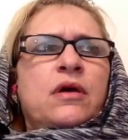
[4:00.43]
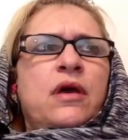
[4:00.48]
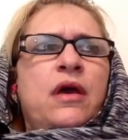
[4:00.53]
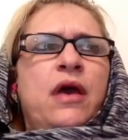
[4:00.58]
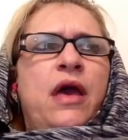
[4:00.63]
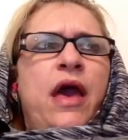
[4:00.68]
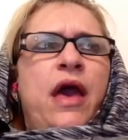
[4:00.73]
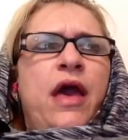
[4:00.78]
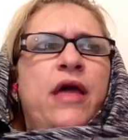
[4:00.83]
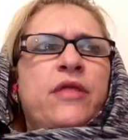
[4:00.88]

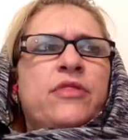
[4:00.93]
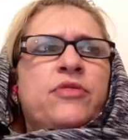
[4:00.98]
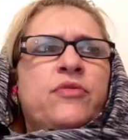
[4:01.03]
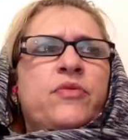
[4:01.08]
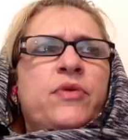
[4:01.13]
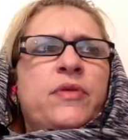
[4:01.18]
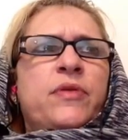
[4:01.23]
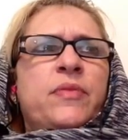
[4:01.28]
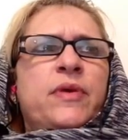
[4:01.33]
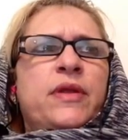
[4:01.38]
Had
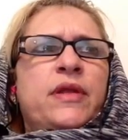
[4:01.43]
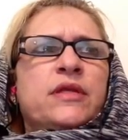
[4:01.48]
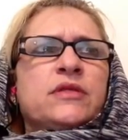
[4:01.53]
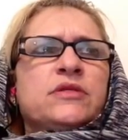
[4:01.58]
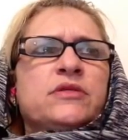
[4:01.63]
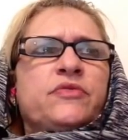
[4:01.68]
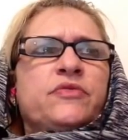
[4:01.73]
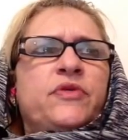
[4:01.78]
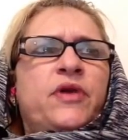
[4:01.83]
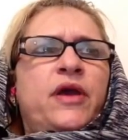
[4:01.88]
3
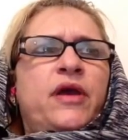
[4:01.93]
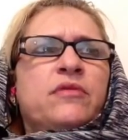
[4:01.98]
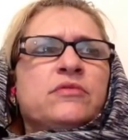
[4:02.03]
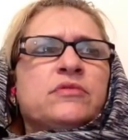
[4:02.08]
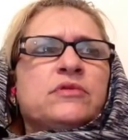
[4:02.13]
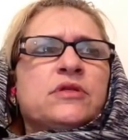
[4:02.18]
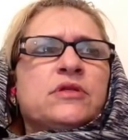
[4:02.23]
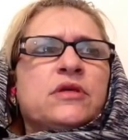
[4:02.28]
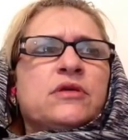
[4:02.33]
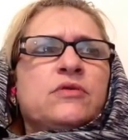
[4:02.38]
minutes of
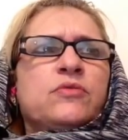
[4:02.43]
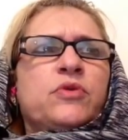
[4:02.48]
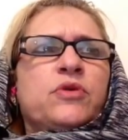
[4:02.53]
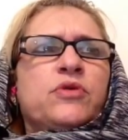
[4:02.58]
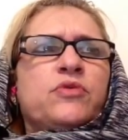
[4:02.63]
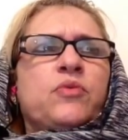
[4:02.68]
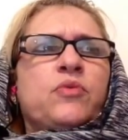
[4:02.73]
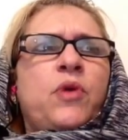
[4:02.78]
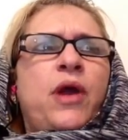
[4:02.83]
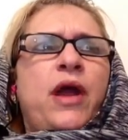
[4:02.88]
counseling
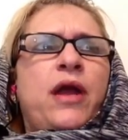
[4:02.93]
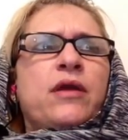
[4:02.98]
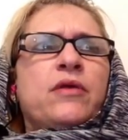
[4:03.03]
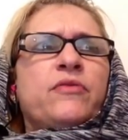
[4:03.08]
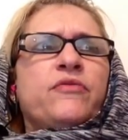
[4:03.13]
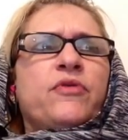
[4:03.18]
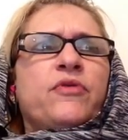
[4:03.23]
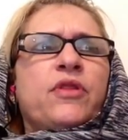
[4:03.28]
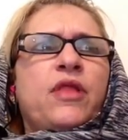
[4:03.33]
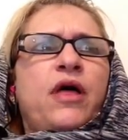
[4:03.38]
with Right
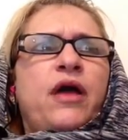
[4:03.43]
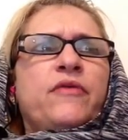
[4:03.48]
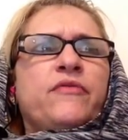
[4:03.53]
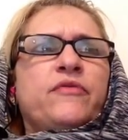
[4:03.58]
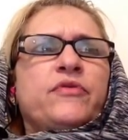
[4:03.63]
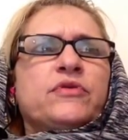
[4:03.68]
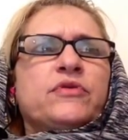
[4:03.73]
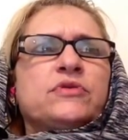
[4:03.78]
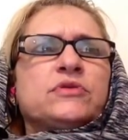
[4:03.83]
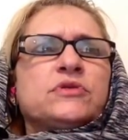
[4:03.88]
for
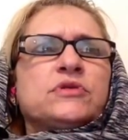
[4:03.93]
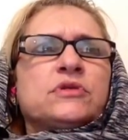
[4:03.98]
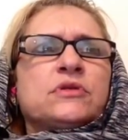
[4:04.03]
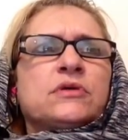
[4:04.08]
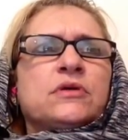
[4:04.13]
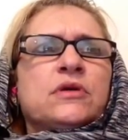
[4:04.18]
Lifers.